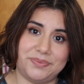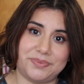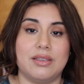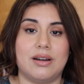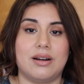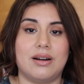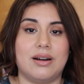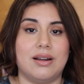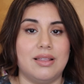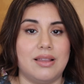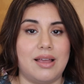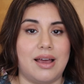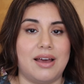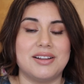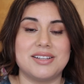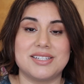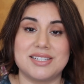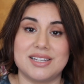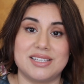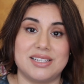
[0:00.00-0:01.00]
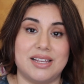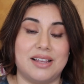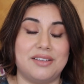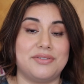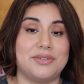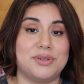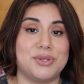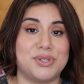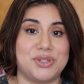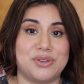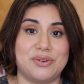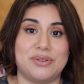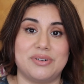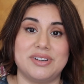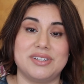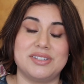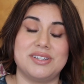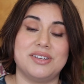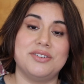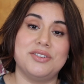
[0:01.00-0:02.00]
There are a lot of successful
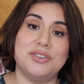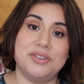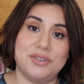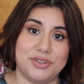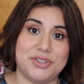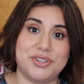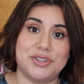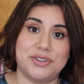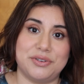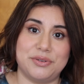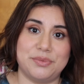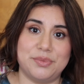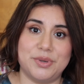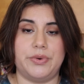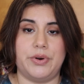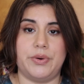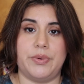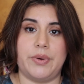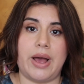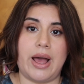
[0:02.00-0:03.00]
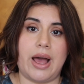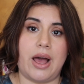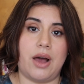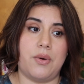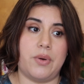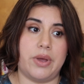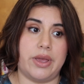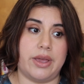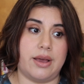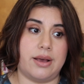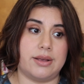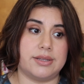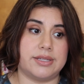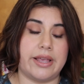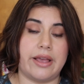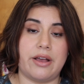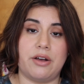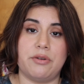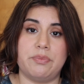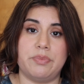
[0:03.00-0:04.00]
stories in YouTube on how it has
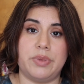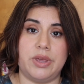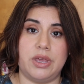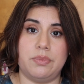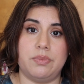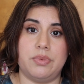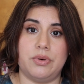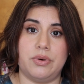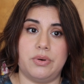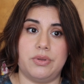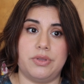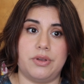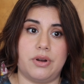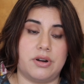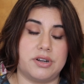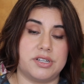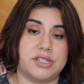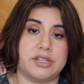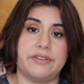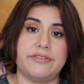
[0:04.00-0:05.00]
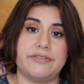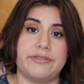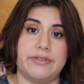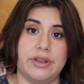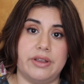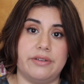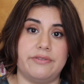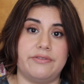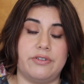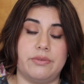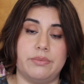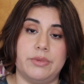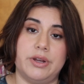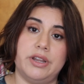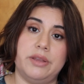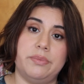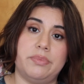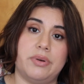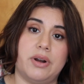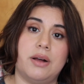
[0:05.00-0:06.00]
helped people that are suffering from
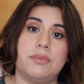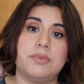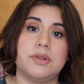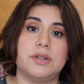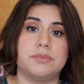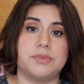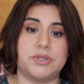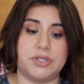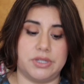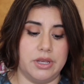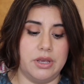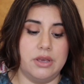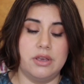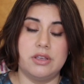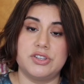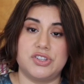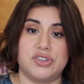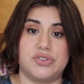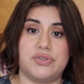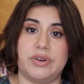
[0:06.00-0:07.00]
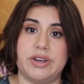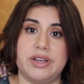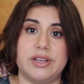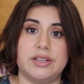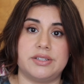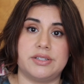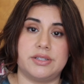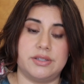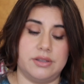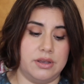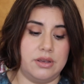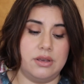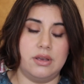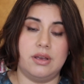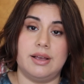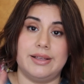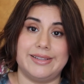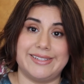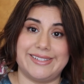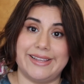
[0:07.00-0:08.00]
money problems, stress,
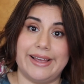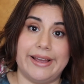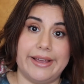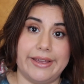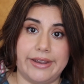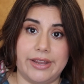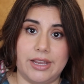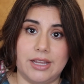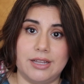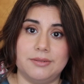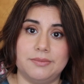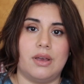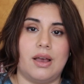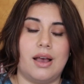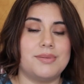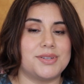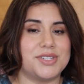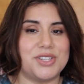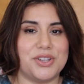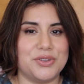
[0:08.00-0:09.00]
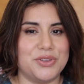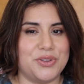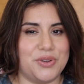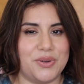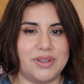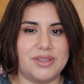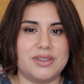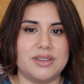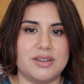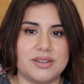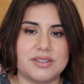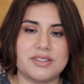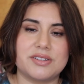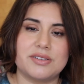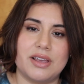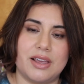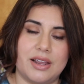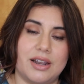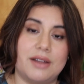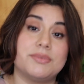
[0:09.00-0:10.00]
anxiety. I'm still new at this
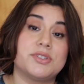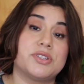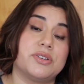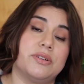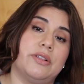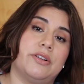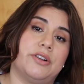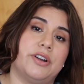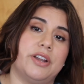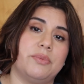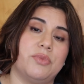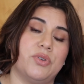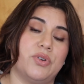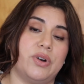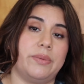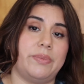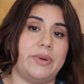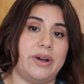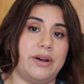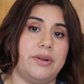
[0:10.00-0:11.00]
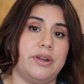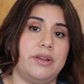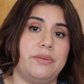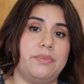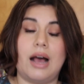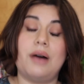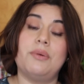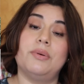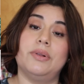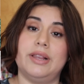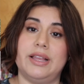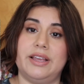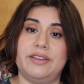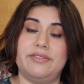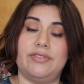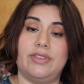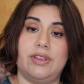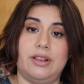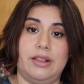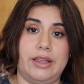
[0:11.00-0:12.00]
and I'm still learning more about it. I will
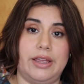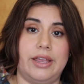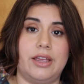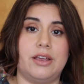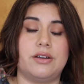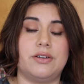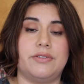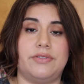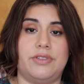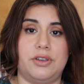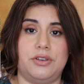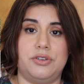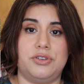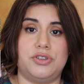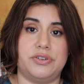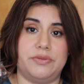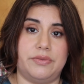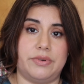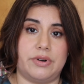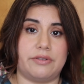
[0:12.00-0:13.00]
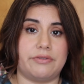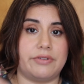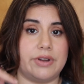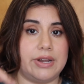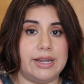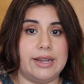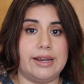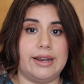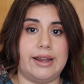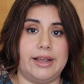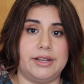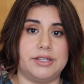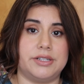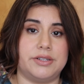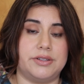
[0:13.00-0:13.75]
leave the link of the YouTuber I really liked